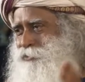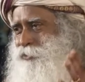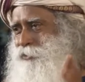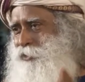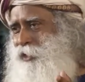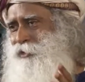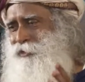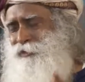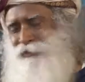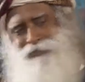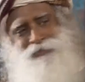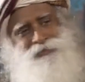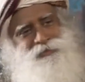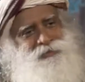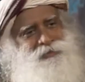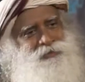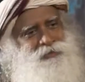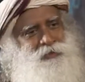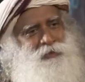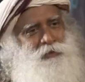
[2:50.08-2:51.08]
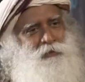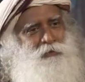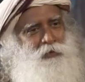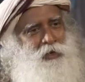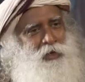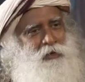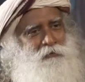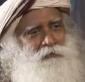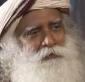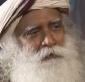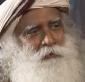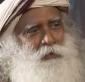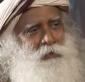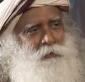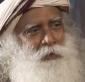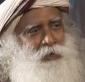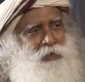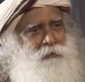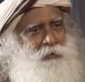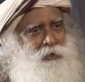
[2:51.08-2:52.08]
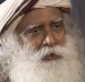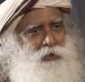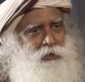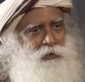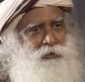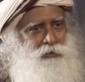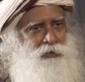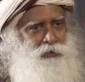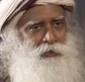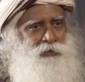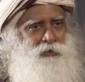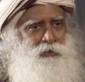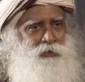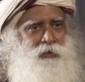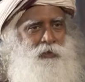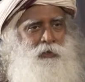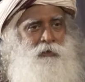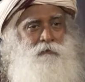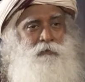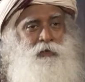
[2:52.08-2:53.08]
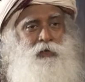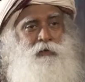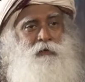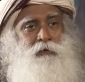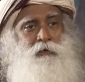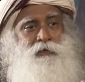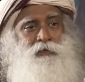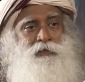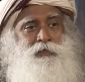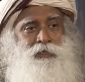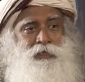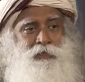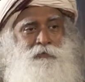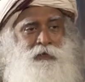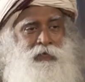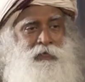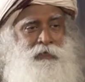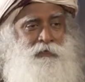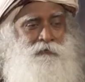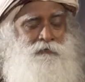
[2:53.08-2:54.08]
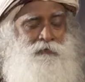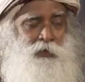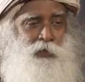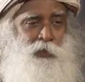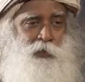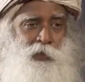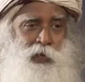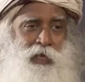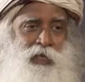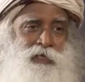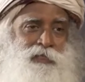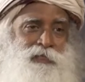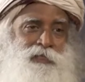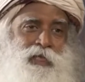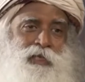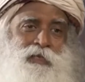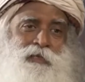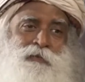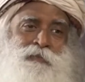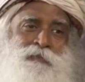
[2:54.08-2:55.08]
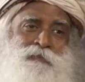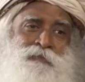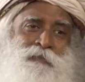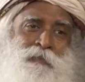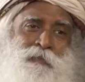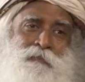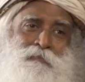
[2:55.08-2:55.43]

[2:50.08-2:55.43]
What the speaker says: so that one of you will become a doctor. Well, all three went different ways and